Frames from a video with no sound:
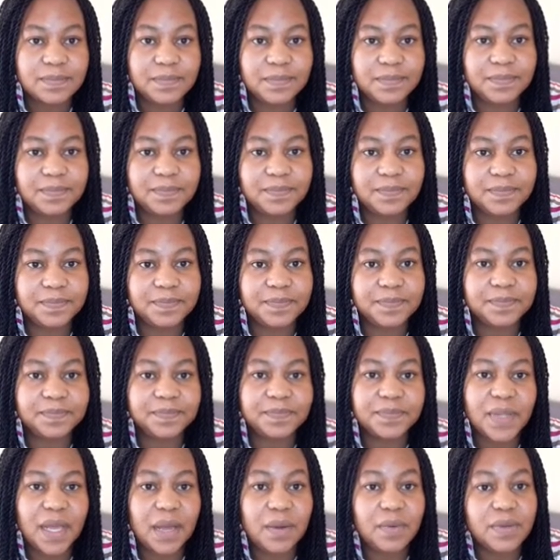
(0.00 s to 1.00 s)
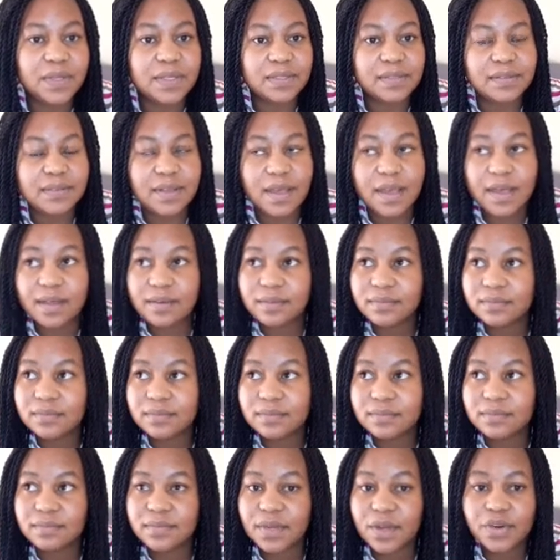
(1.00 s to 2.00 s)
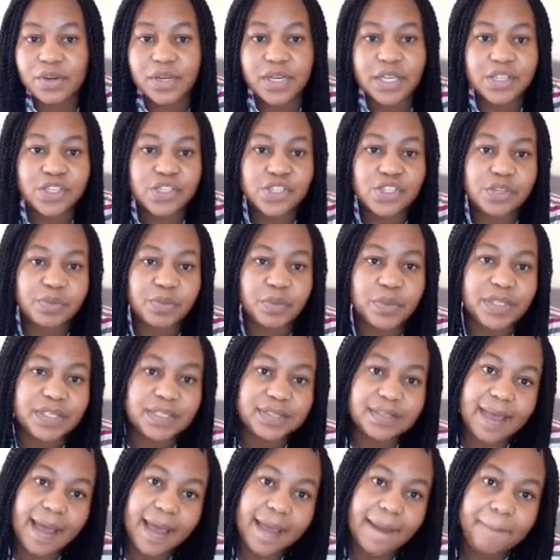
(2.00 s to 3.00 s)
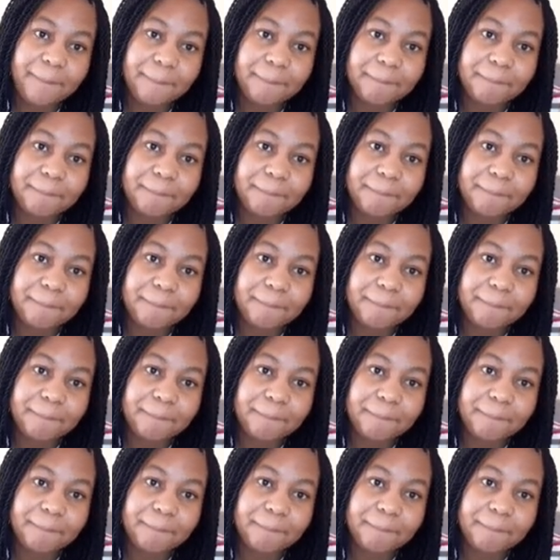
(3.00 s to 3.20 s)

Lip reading: I was in a relationship with this guy.